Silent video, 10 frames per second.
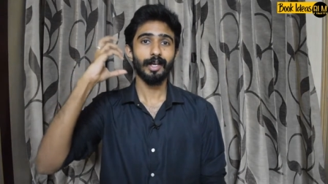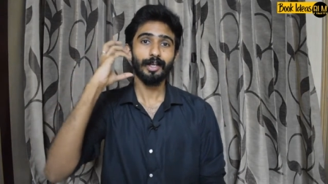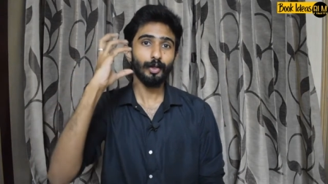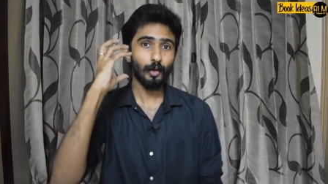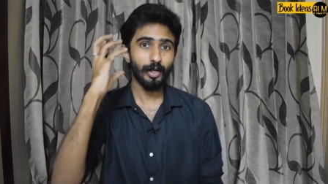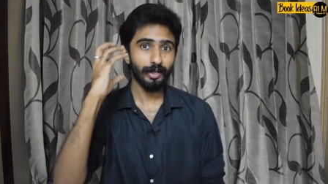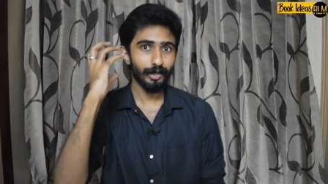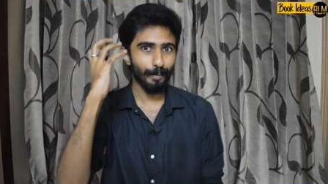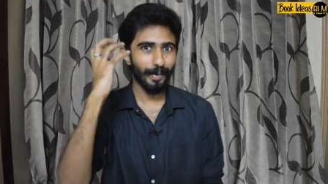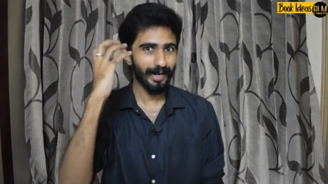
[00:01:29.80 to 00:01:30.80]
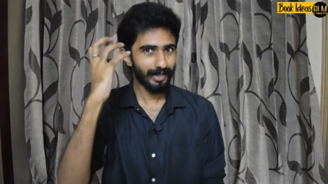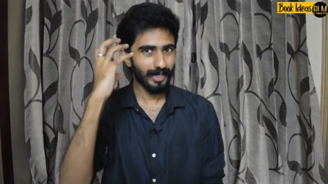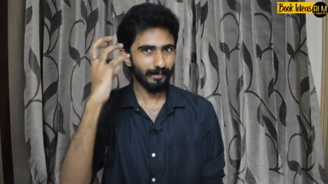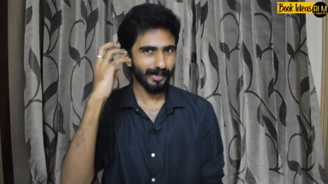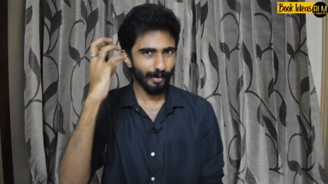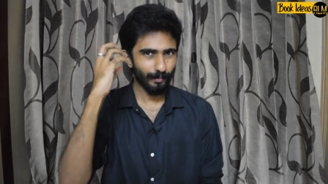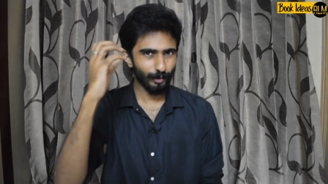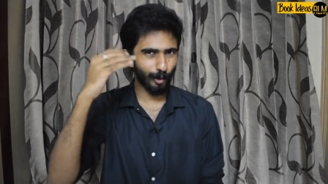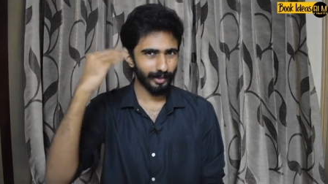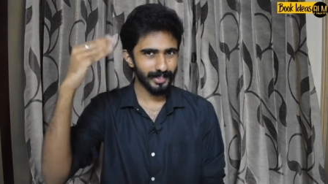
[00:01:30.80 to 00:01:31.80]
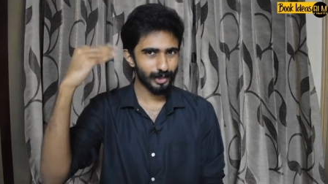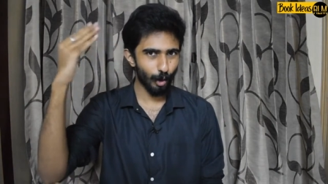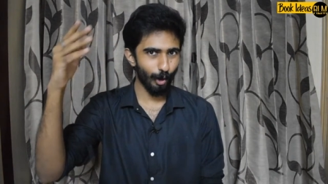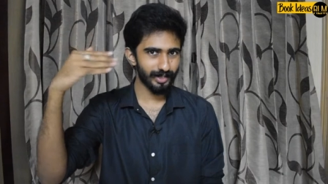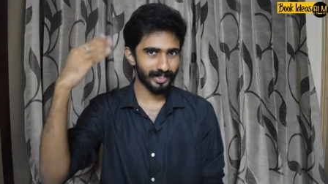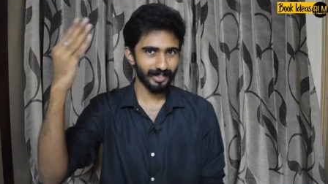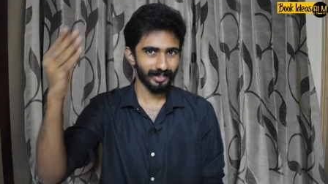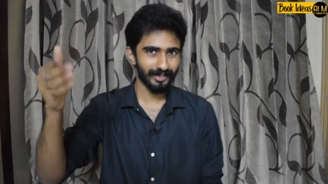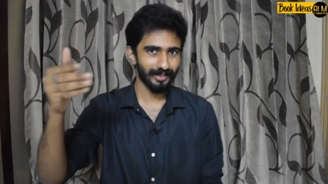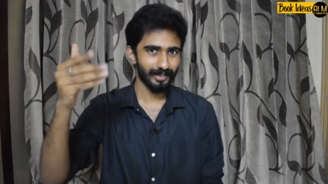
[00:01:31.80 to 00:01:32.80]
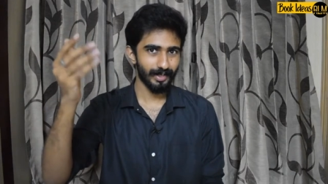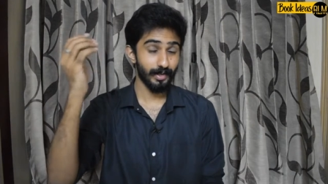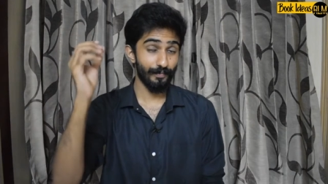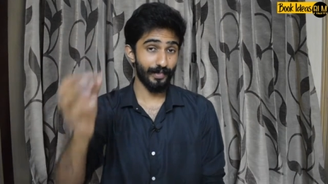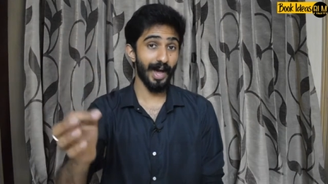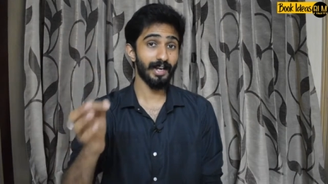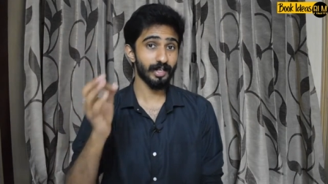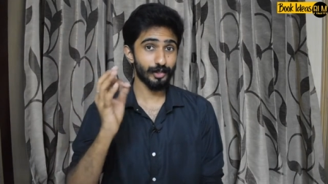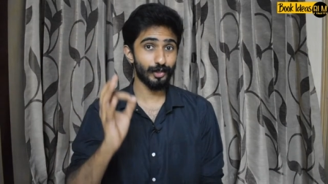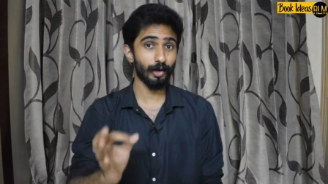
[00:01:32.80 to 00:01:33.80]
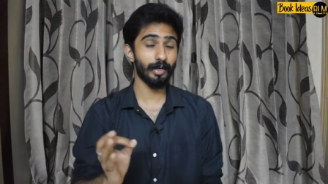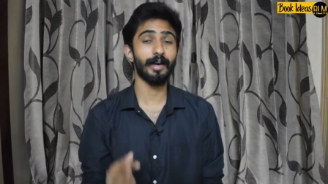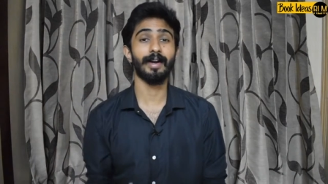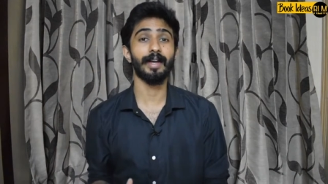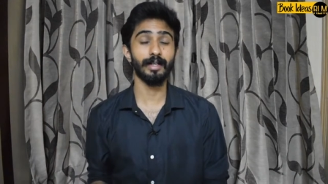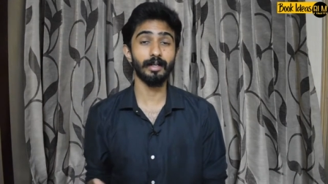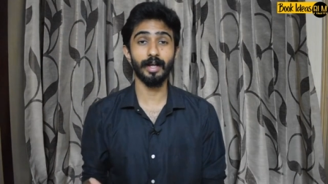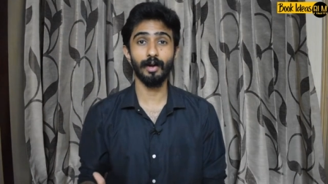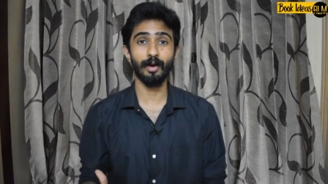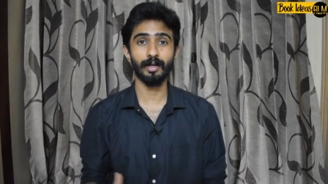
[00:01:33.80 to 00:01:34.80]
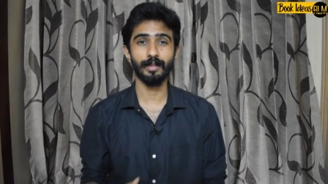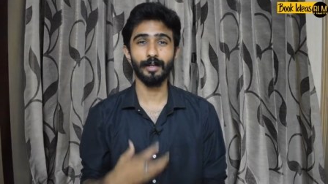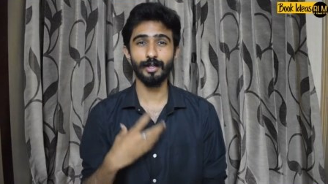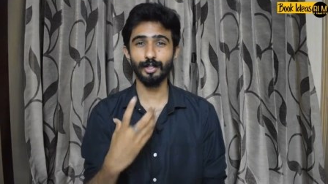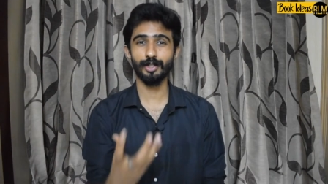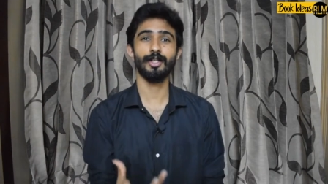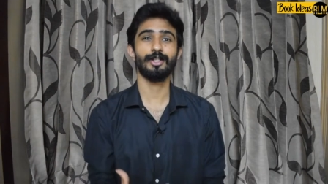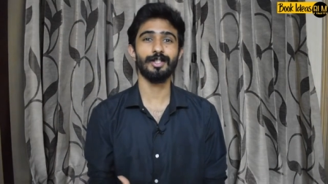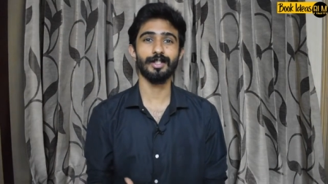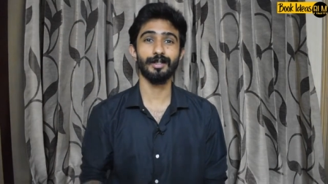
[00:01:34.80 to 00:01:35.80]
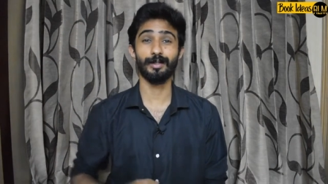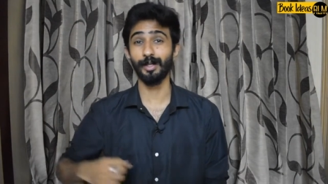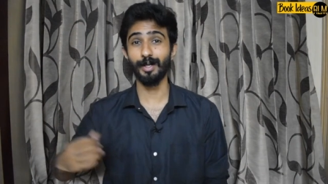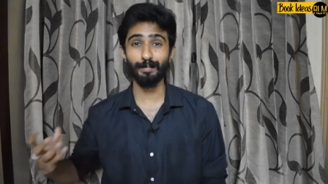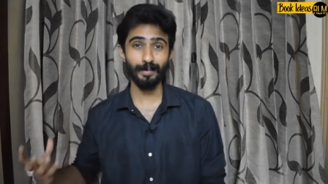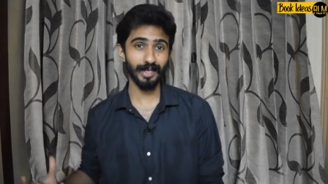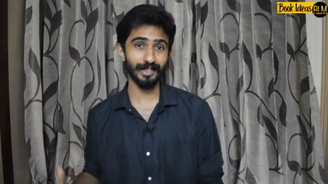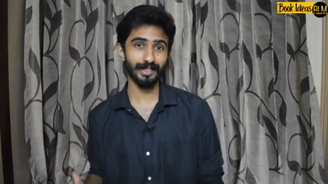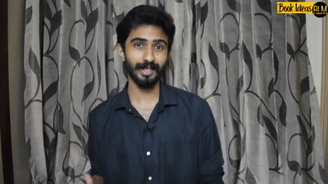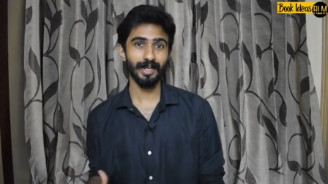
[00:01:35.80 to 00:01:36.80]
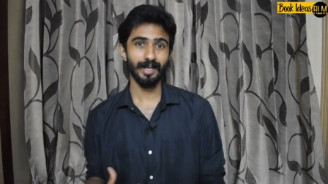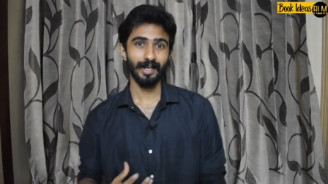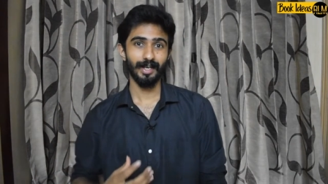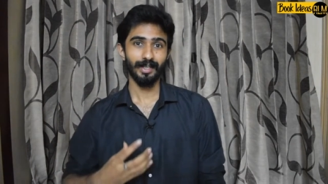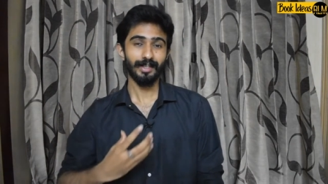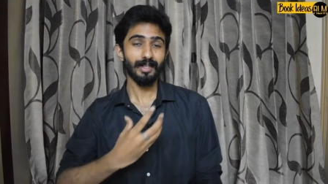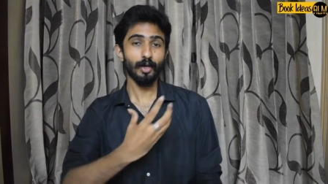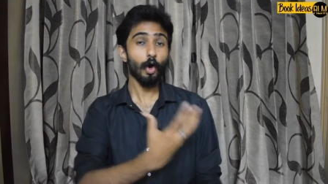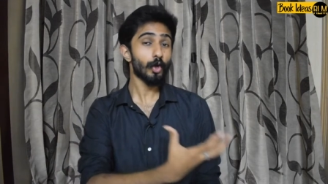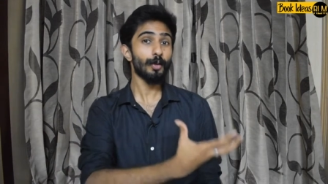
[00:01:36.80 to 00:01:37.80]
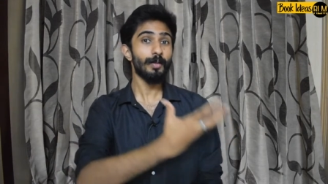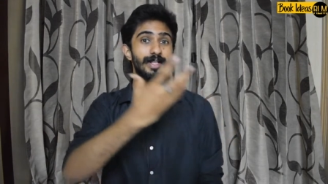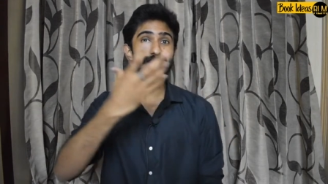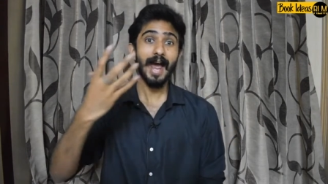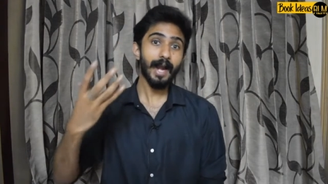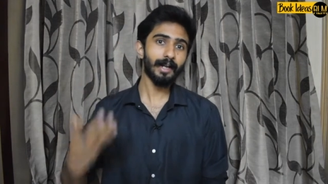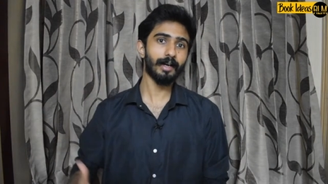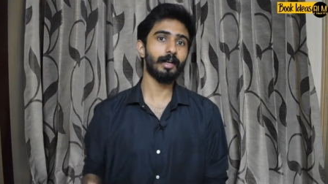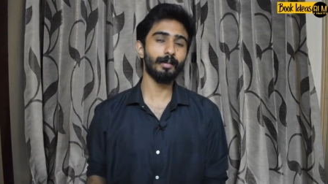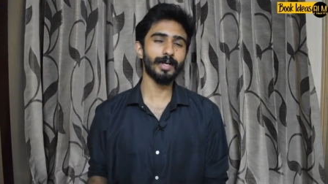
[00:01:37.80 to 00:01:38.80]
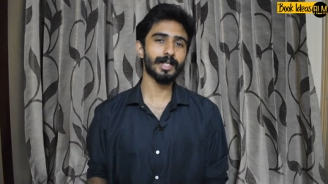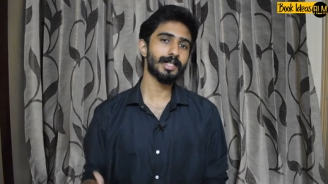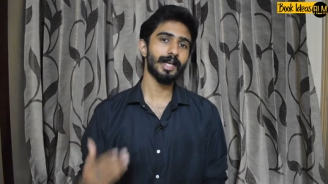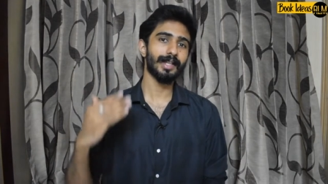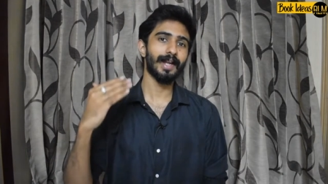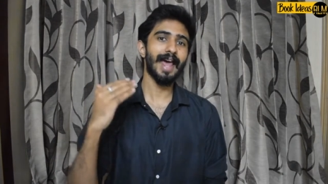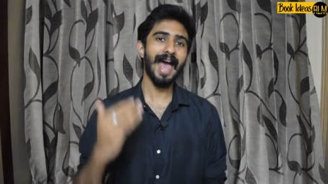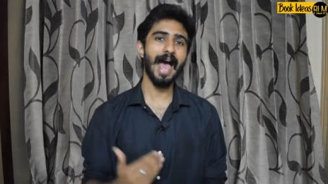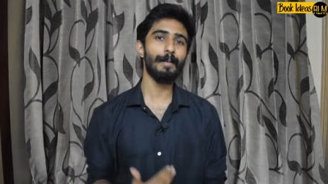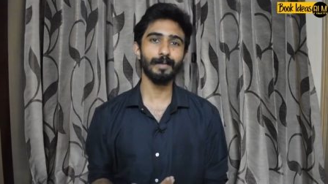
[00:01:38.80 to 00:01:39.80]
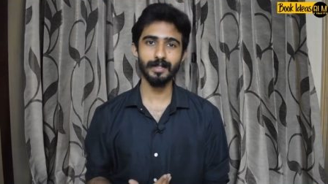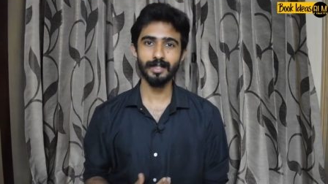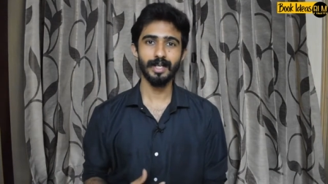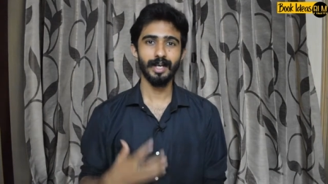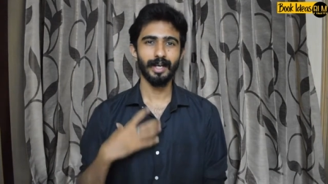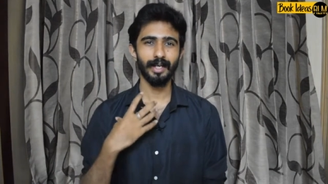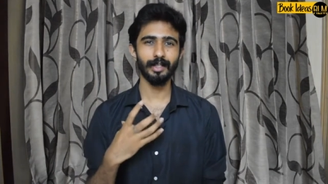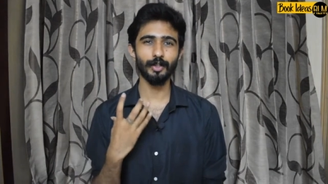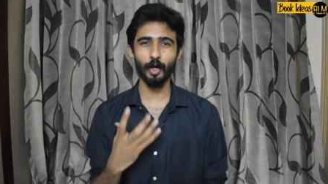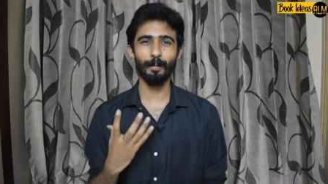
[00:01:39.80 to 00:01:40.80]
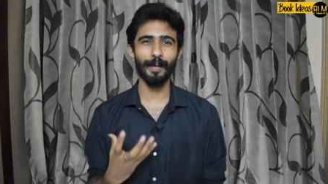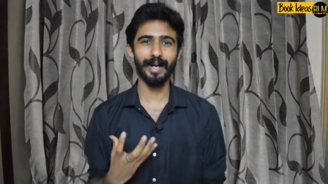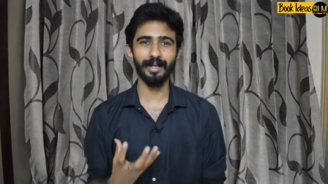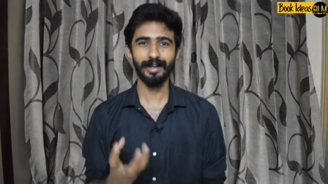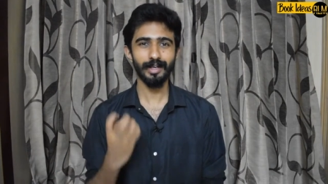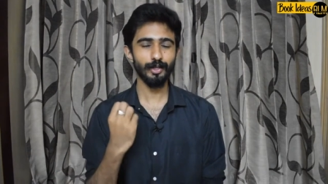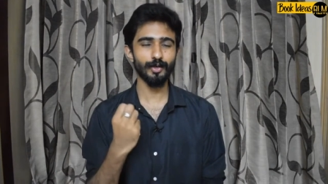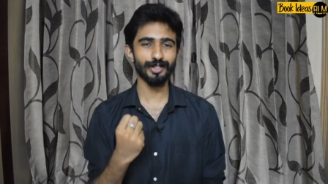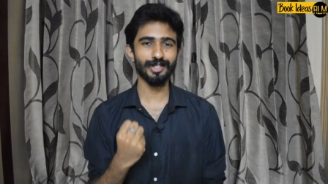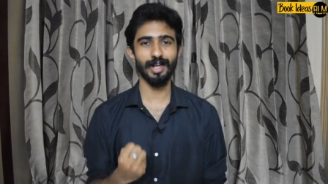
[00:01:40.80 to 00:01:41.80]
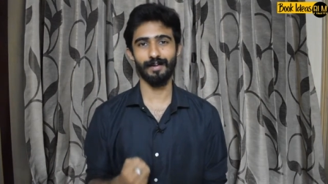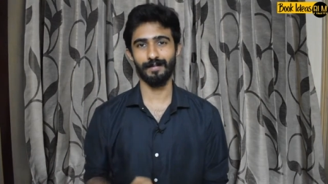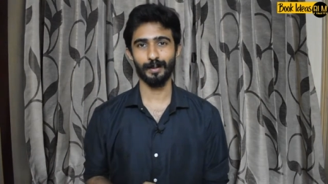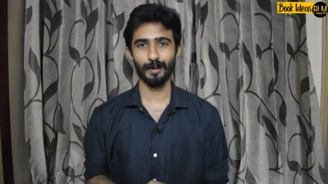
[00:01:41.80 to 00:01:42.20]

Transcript: you hear your mind coming up with all these thoughts. That is your inner, inner dialogue, the discussion, the debates, the arguments and agreements that happens in your mind, in yourself.